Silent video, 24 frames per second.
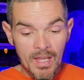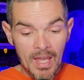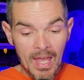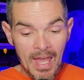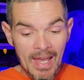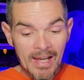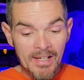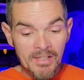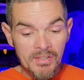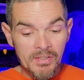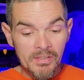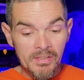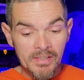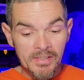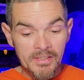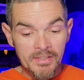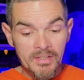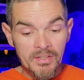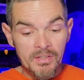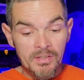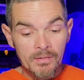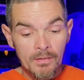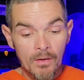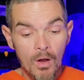
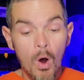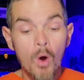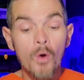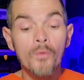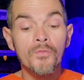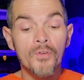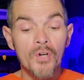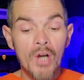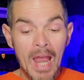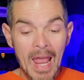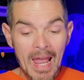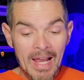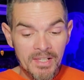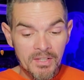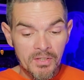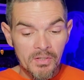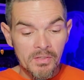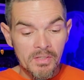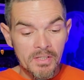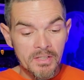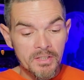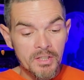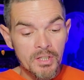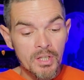excellence
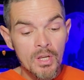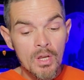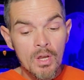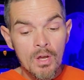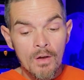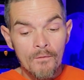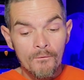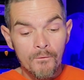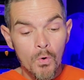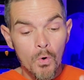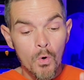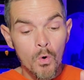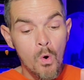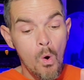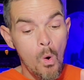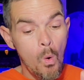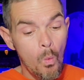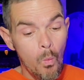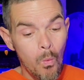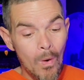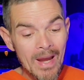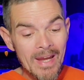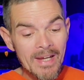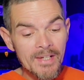for
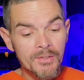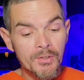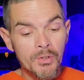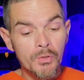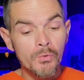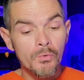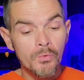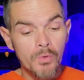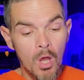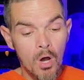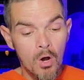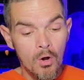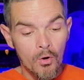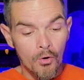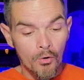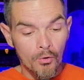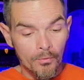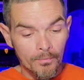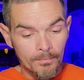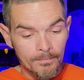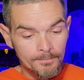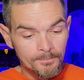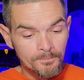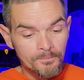way too
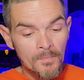long.